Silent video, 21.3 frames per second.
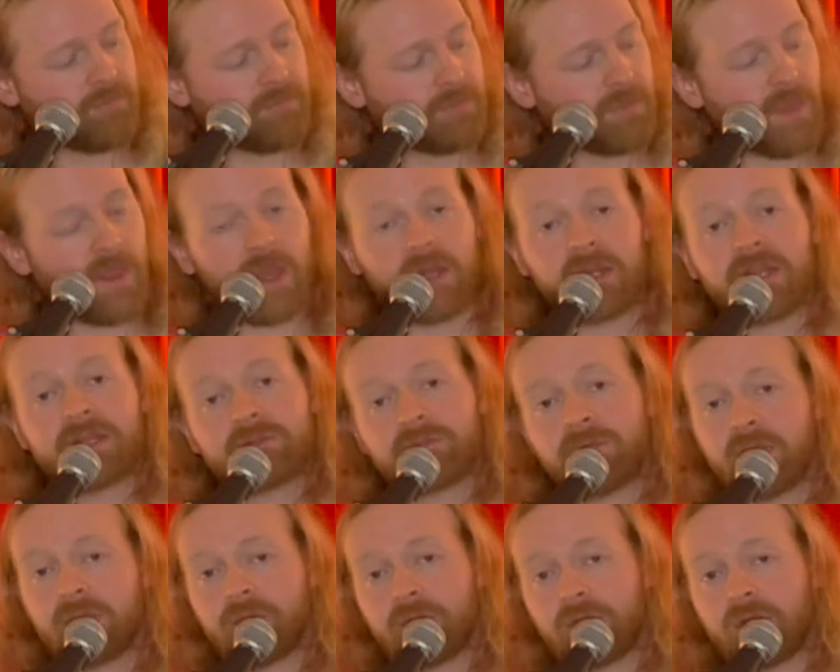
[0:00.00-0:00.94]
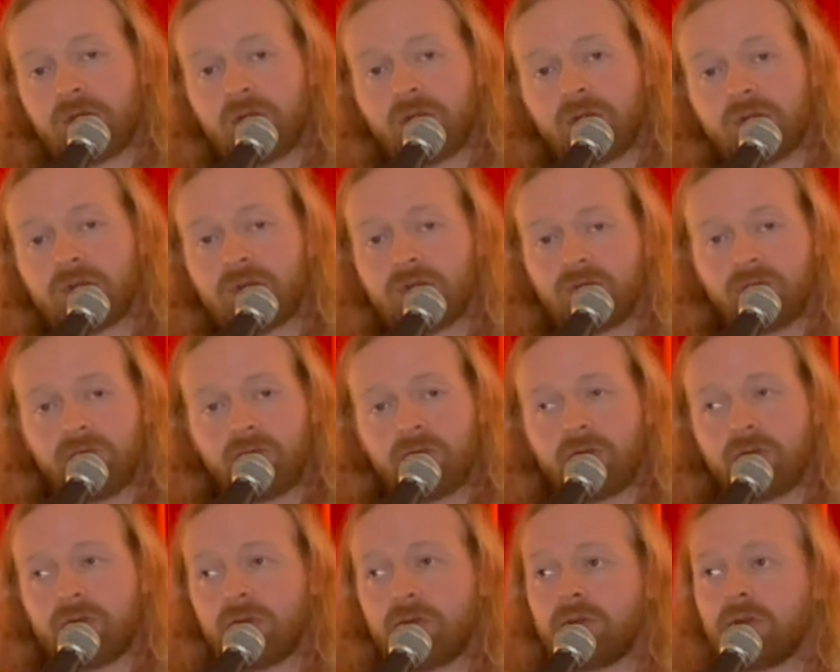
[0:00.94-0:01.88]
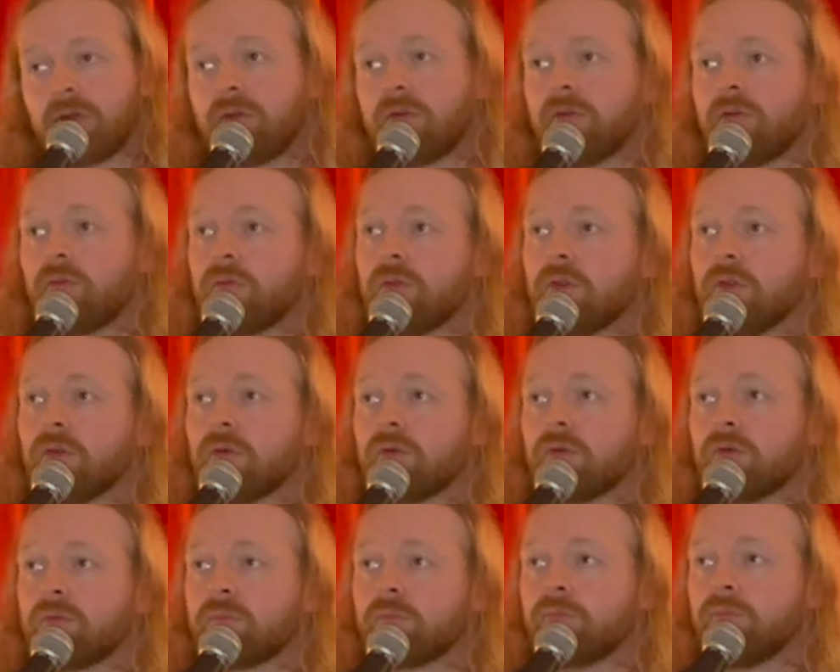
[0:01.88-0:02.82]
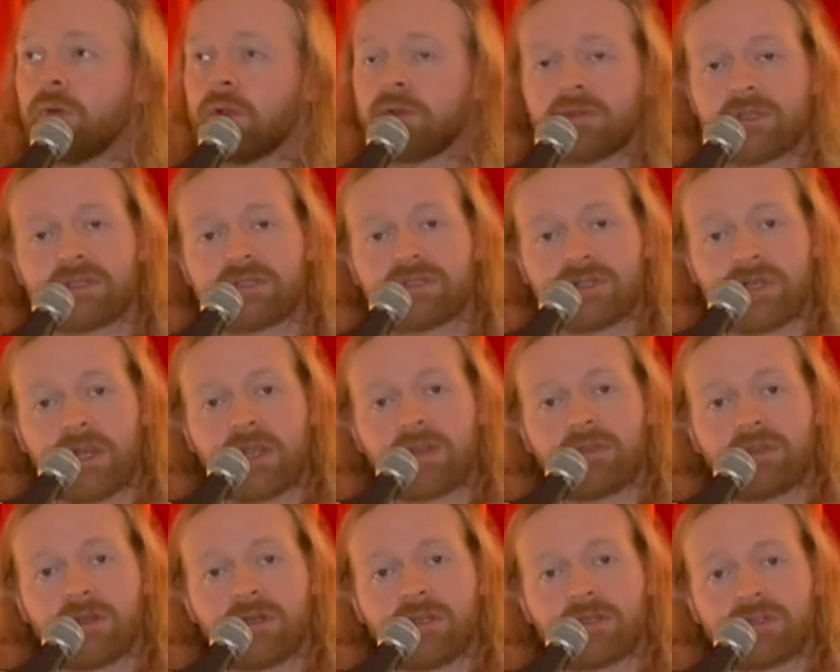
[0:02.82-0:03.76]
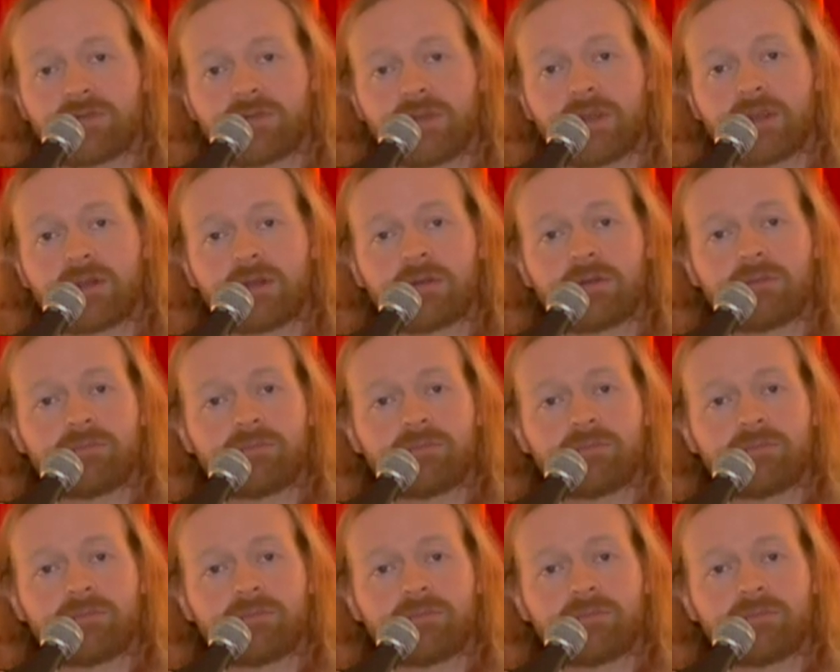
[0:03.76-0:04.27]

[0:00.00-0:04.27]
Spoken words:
And this might be good for, building strength in each finger.